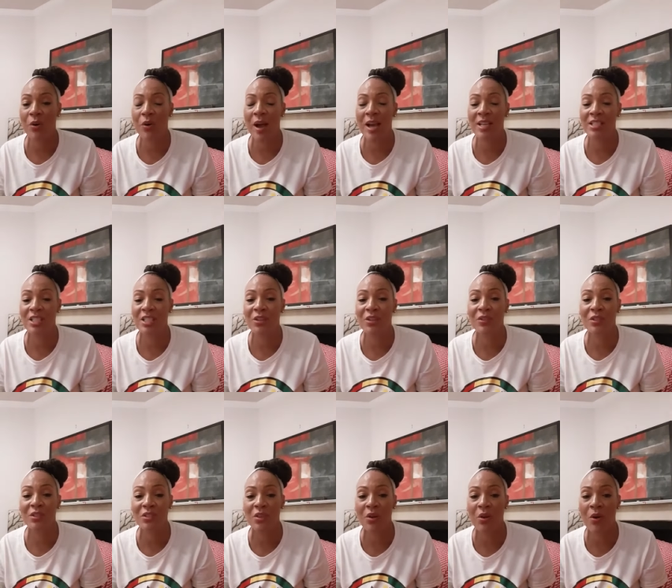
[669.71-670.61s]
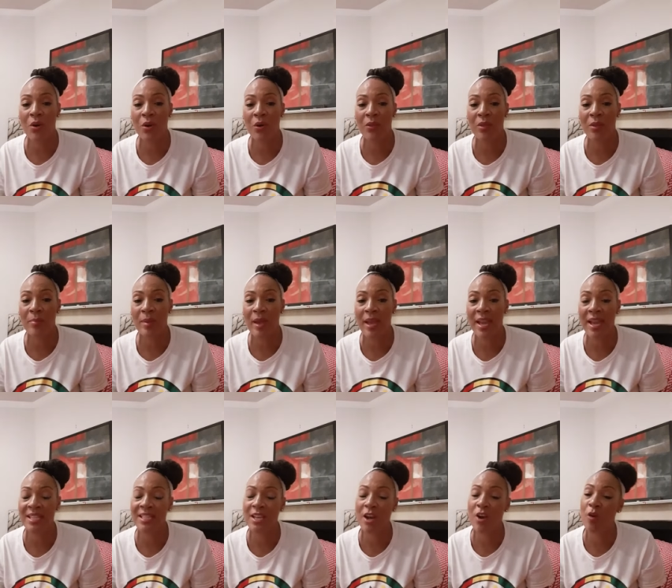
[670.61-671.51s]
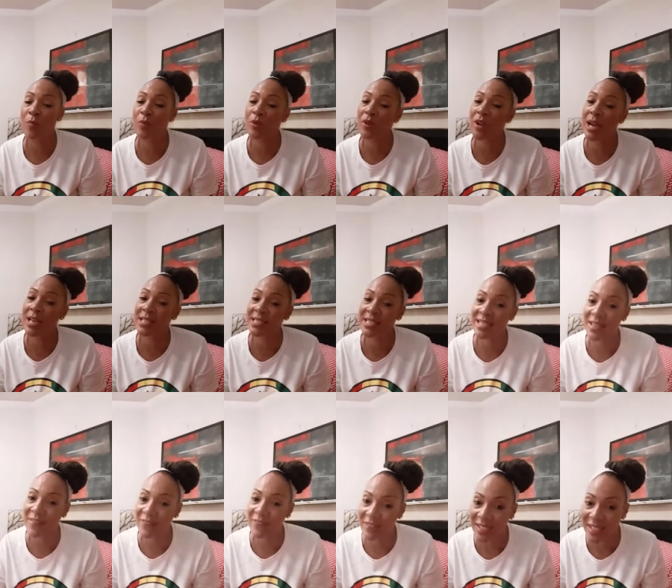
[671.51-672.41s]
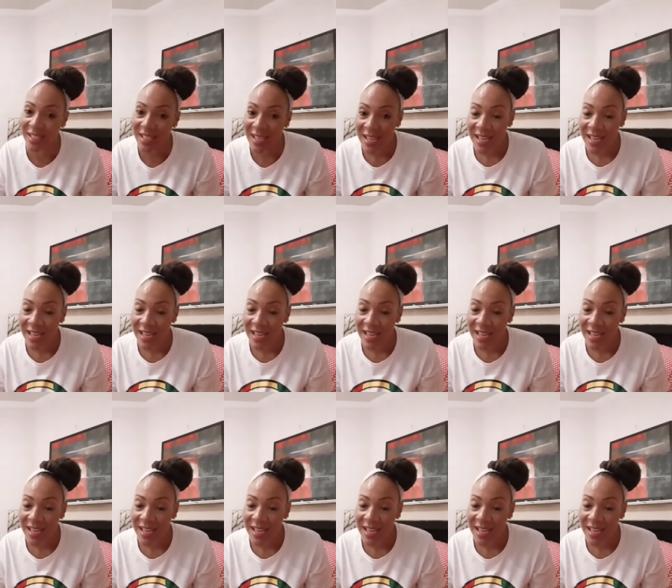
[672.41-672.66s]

I shared the song on the page. I hope you guys love it.